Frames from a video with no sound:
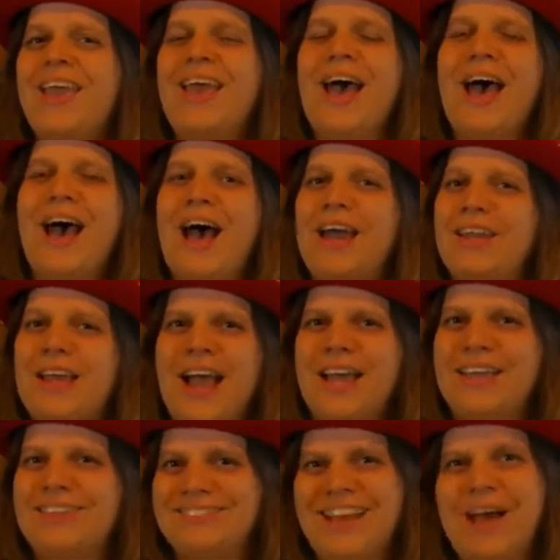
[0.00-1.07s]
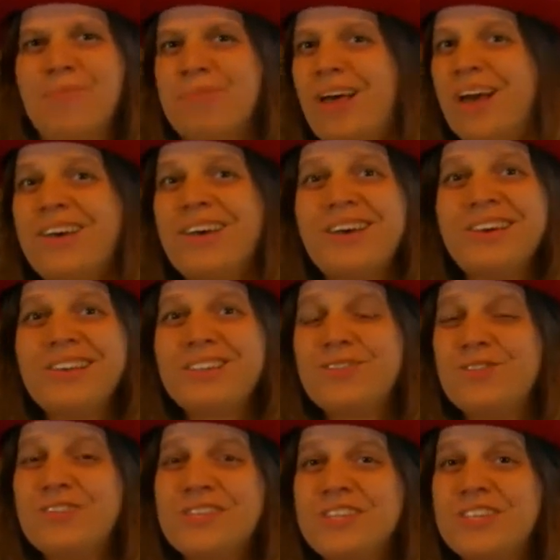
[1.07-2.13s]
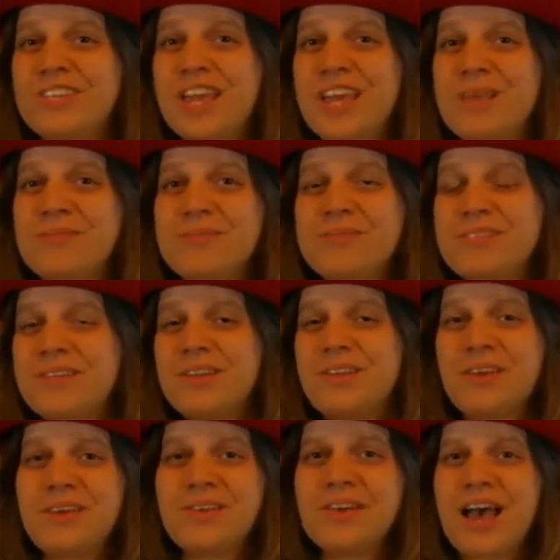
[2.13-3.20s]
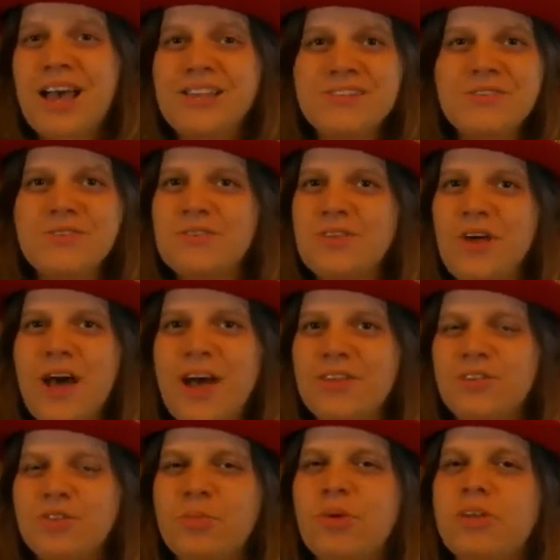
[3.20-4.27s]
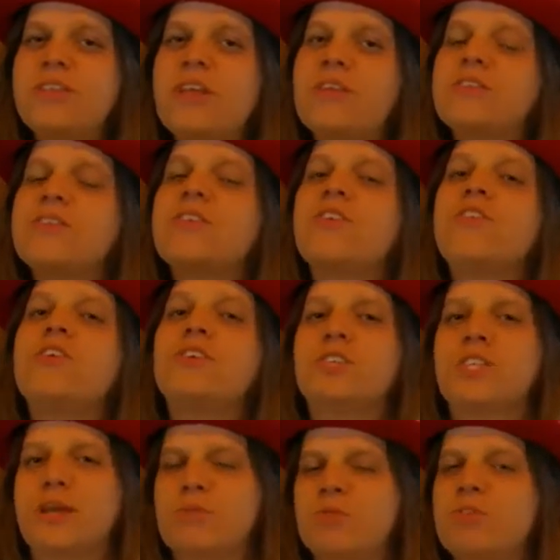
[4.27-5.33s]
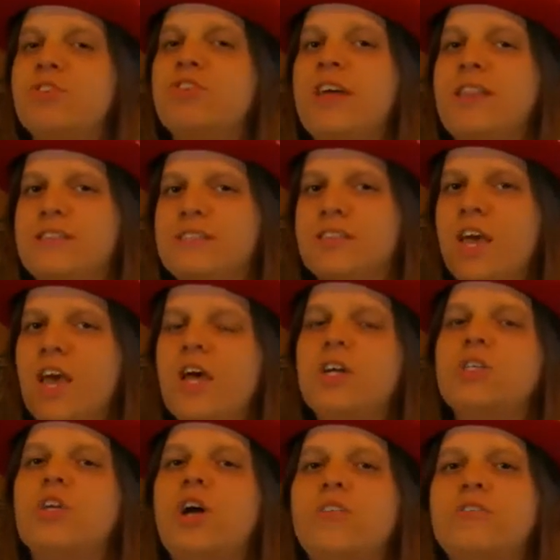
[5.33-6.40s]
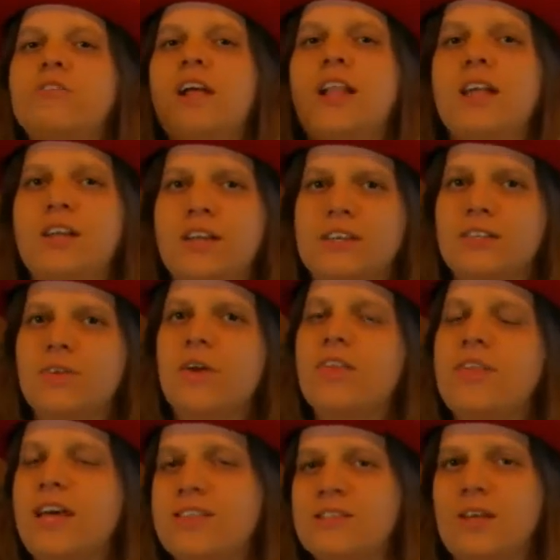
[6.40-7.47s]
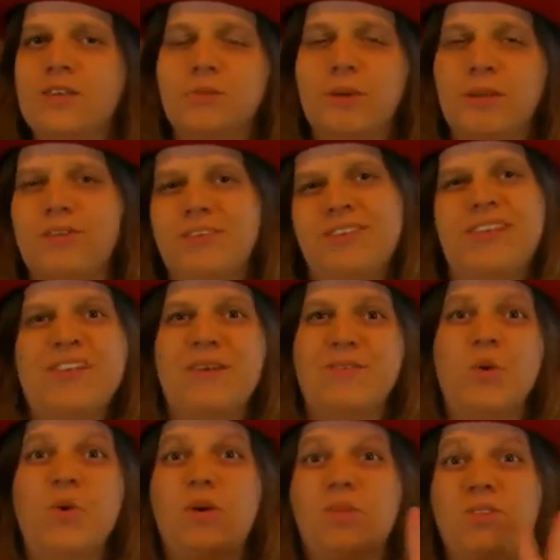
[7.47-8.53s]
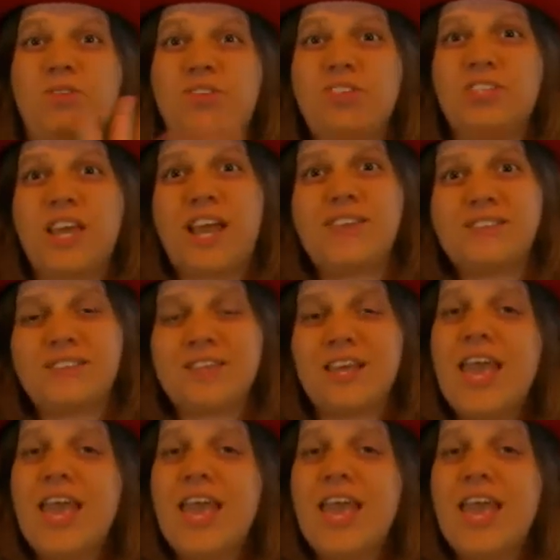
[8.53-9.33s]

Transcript: I'm not good at French names, you know. I don't know how to pronounce the French names. We try this. Jean Valgriz. Oh, that sounds better. No, that was horrible French accent.